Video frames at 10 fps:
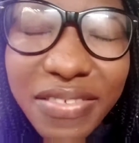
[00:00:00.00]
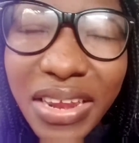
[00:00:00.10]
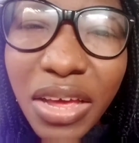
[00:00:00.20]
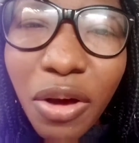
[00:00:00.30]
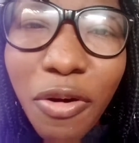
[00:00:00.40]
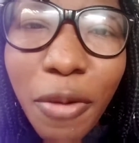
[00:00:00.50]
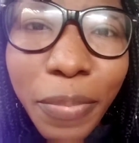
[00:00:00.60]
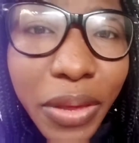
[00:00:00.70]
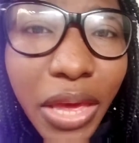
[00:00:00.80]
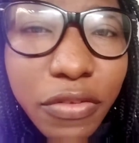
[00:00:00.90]
selling
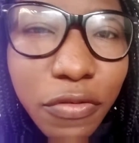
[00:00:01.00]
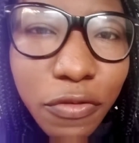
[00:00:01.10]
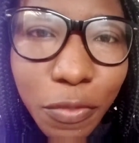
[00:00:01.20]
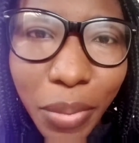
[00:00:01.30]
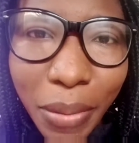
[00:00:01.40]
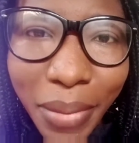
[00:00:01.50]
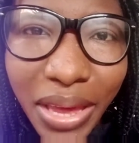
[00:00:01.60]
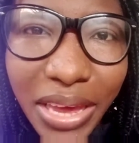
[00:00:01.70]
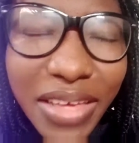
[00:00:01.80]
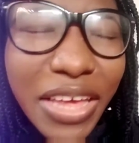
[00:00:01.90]
cupcakes to
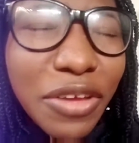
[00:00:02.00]
supermarket,